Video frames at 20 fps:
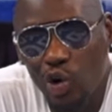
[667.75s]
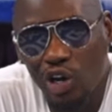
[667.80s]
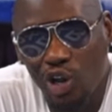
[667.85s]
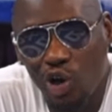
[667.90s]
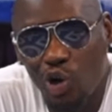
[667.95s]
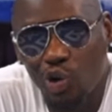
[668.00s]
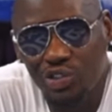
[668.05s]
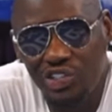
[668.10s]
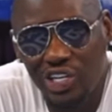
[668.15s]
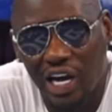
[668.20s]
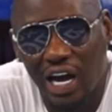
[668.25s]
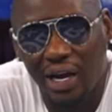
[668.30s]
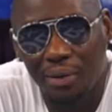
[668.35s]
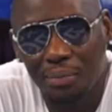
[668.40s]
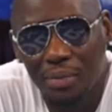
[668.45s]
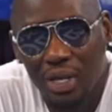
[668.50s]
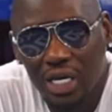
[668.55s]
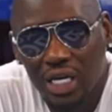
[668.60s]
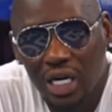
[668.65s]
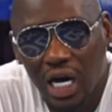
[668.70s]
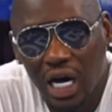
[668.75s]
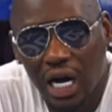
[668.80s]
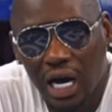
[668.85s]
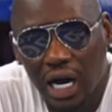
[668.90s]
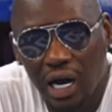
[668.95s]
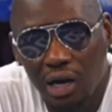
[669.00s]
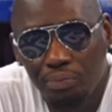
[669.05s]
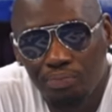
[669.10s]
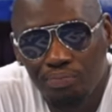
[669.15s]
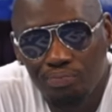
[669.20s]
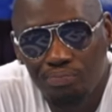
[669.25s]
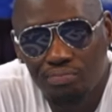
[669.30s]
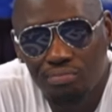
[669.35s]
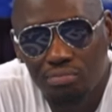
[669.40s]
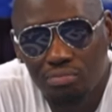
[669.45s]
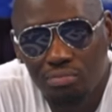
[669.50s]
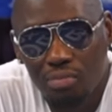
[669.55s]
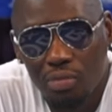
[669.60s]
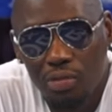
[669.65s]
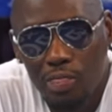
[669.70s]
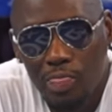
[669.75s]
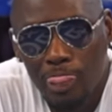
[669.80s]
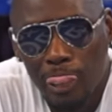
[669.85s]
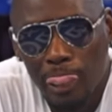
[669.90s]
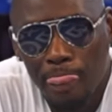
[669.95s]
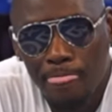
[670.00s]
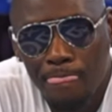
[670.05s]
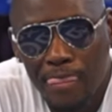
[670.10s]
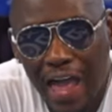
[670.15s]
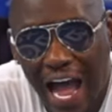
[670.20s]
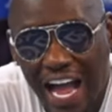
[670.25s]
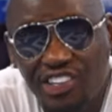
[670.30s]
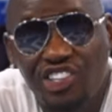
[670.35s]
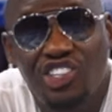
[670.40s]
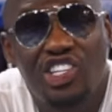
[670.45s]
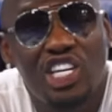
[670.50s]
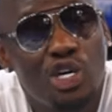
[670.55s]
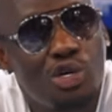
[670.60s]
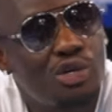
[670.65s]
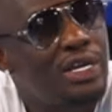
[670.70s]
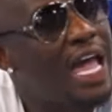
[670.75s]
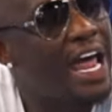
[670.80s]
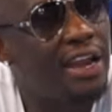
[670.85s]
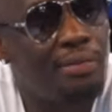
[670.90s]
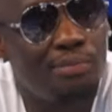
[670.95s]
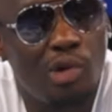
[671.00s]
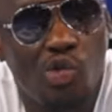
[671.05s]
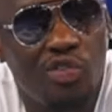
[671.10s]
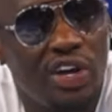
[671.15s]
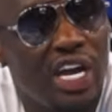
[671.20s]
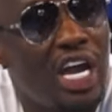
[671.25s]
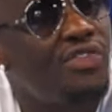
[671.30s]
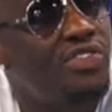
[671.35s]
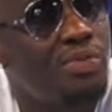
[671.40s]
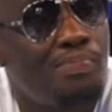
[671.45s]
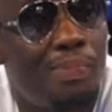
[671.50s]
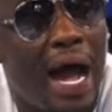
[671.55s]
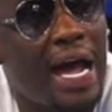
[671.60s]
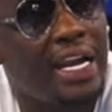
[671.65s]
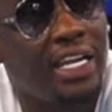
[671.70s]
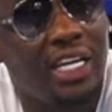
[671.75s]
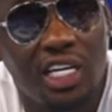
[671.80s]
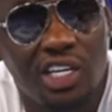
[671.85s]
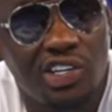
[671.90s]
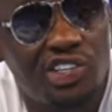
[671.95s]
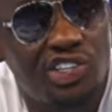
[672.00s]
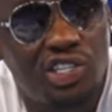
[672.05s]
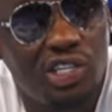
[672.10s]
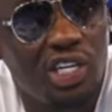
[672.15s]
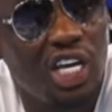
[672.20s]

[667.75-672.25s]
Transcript: a long time. Uh, I still got him over everybody in his